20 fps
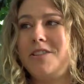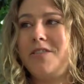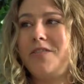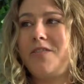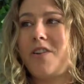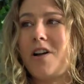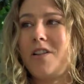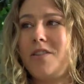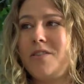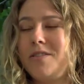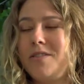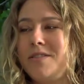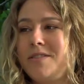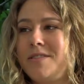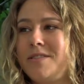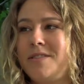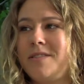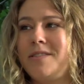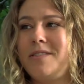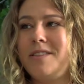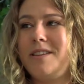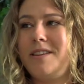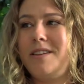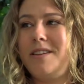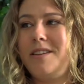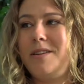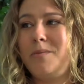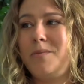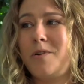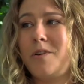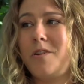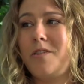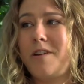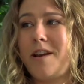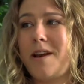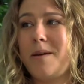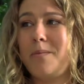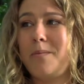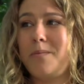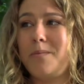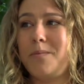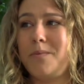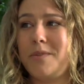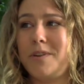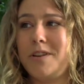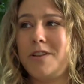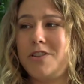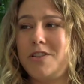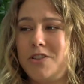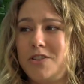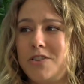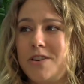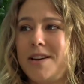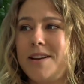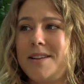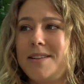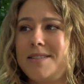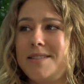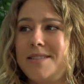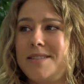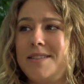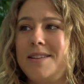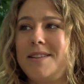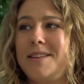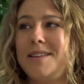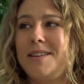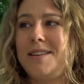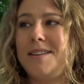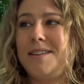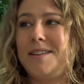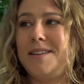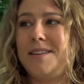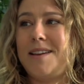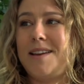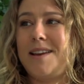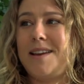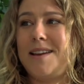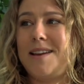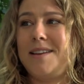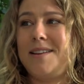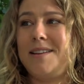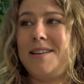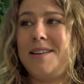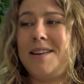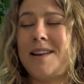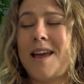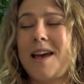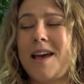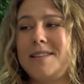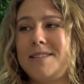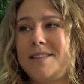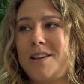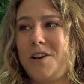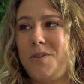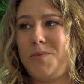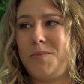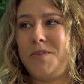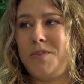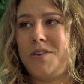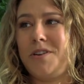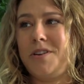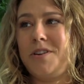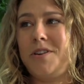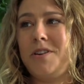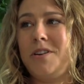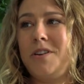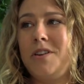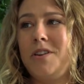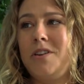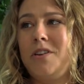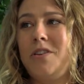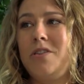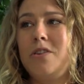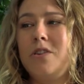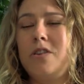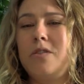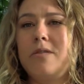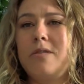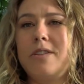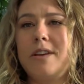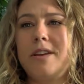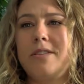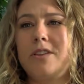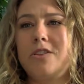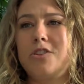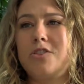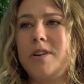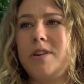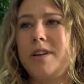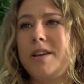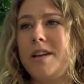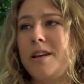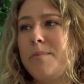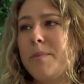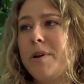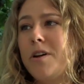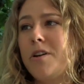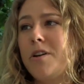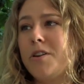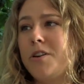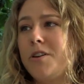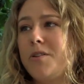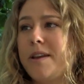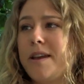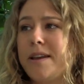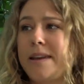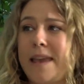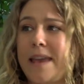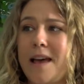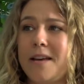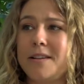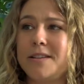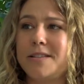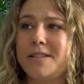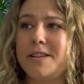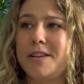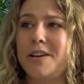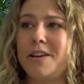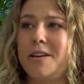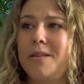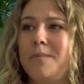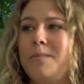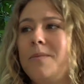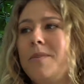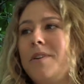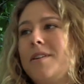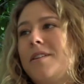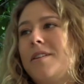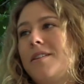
she follows the program pretty strict, and it has helped her. You know, you think that drinking milk, you get calcium.